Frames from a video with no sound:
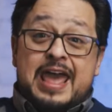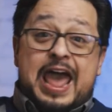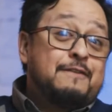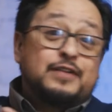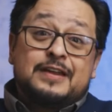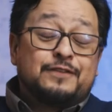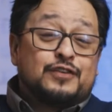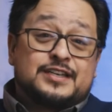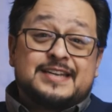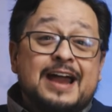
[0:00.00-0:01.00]
everything for
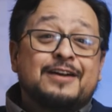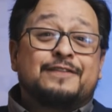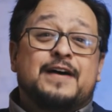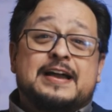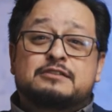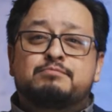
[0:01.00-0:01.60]
a sacrifice,